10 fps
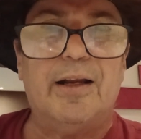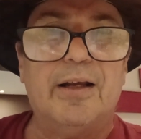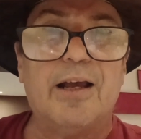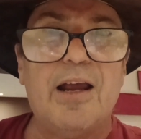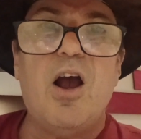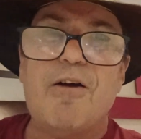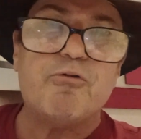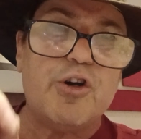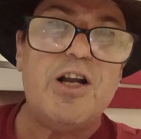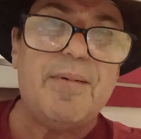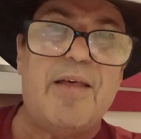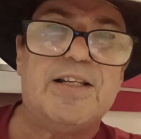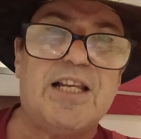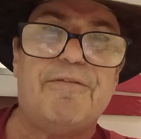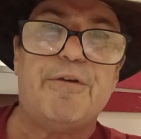Okay? I've written about this
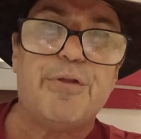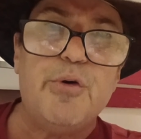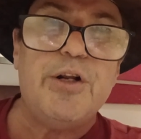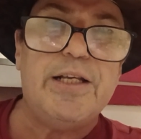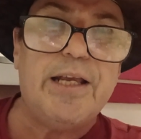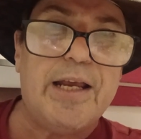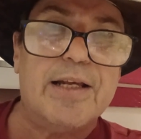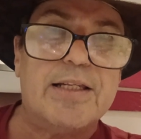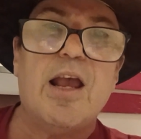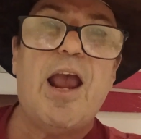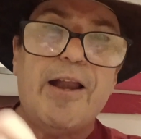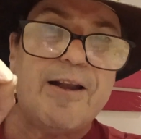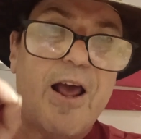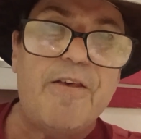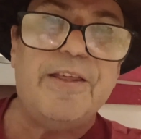stuff for 30 years and
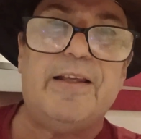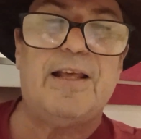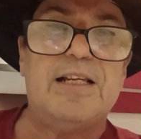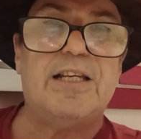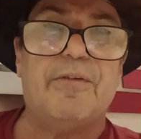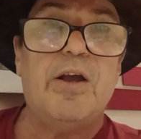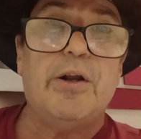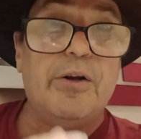nothing that is ever...